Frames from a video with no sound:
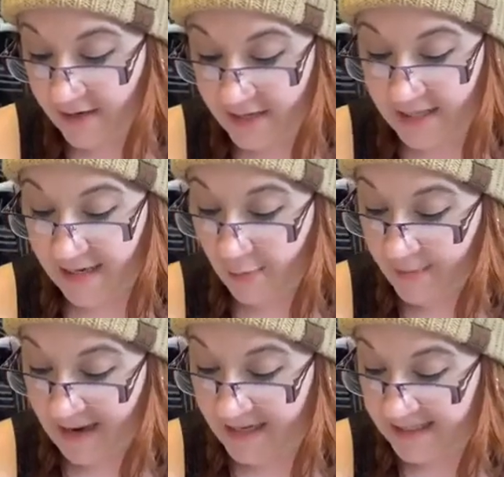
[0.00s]
They were
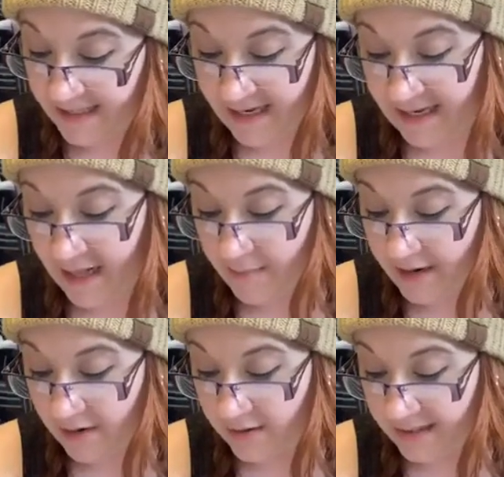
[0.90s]
panting, and had
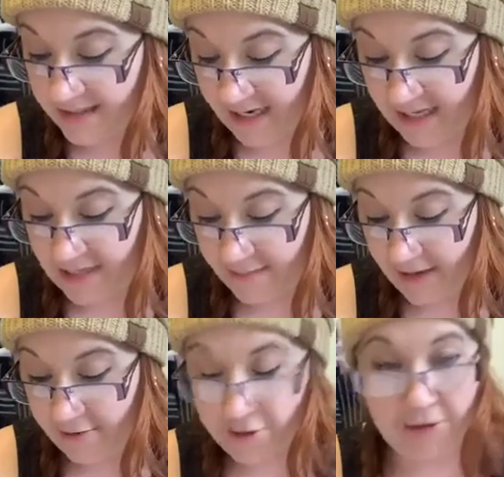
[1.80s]
apparently taken the
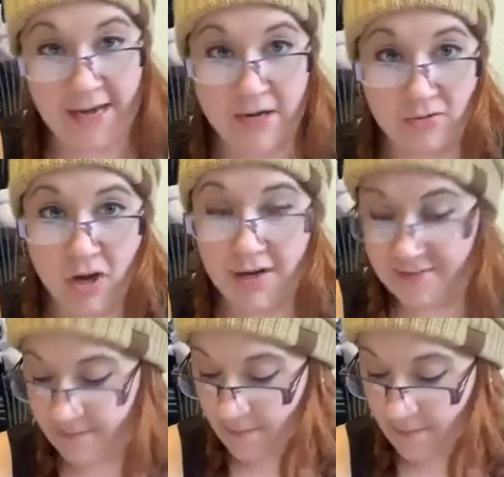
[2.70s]
barrier at a run.